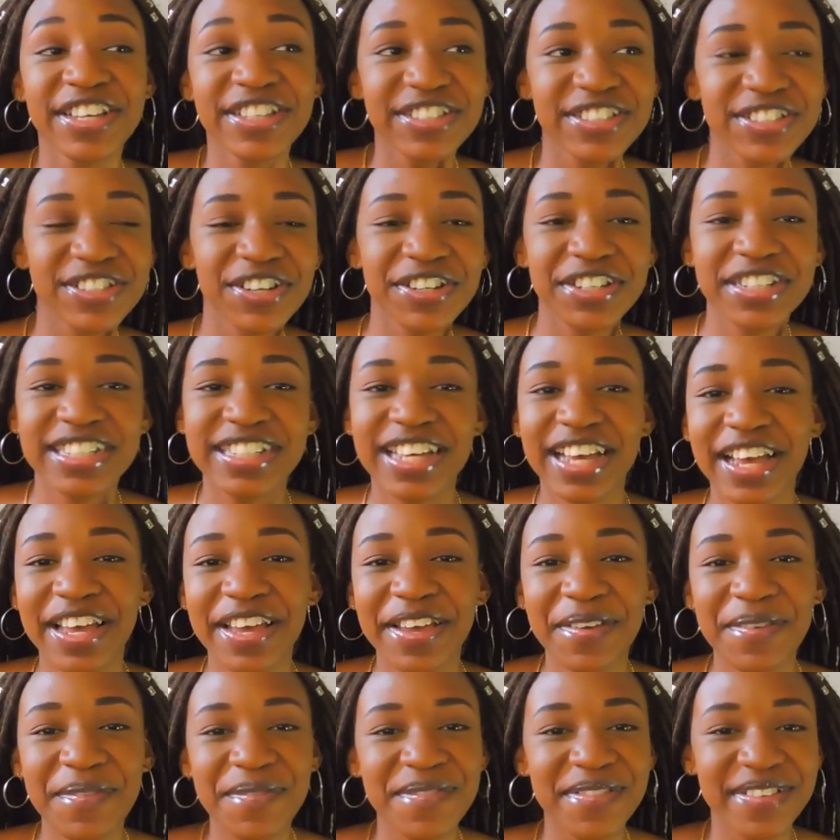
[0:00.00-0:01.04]
Story
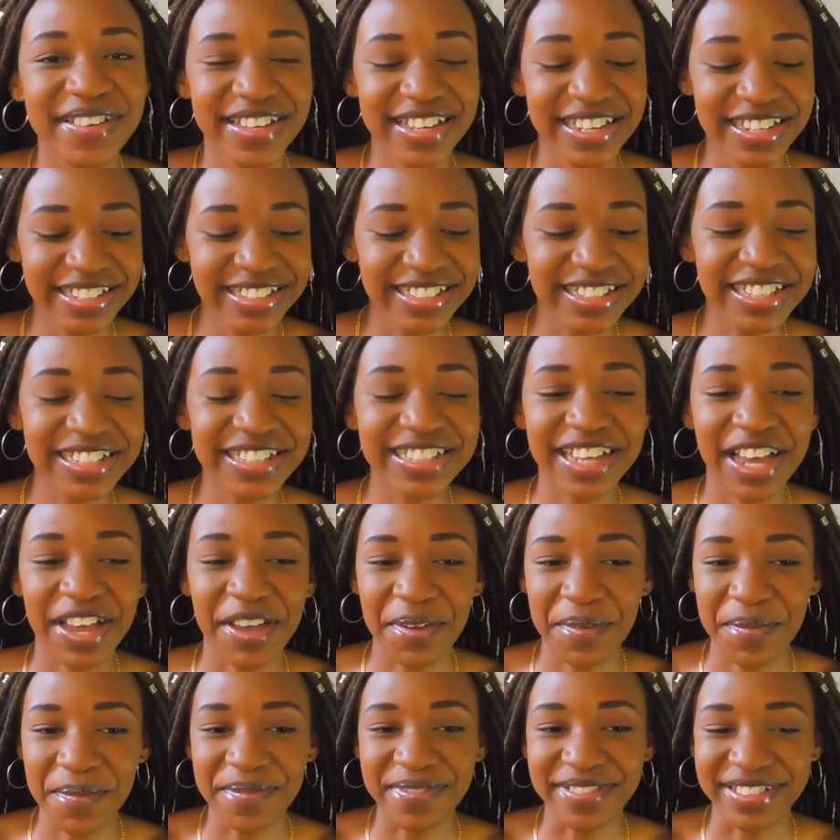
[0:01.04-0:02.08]
time. Tea
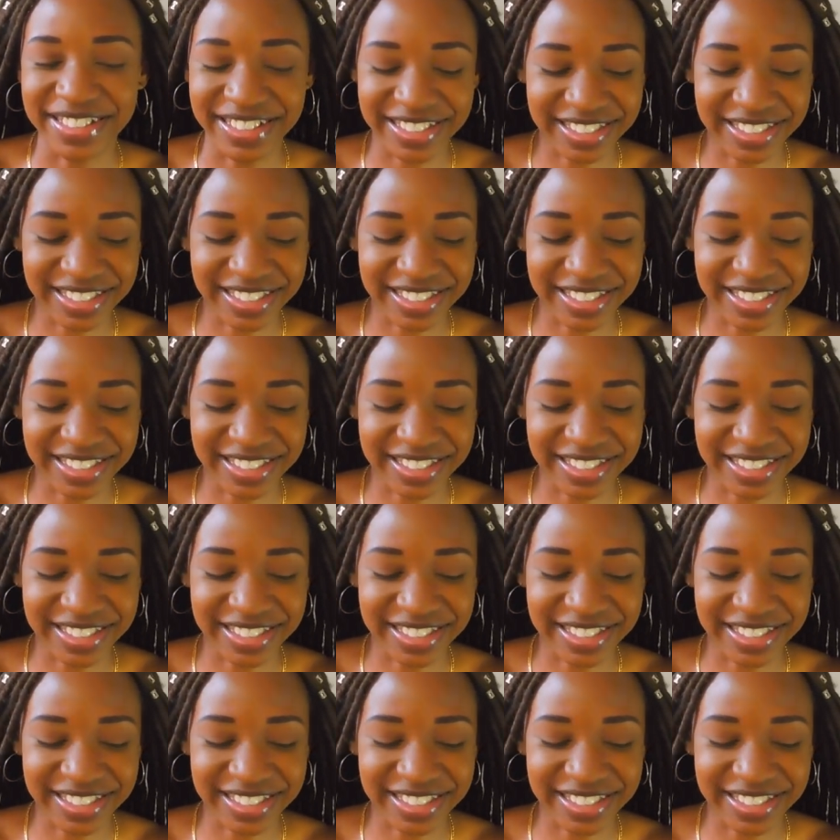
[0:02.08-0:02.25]
time.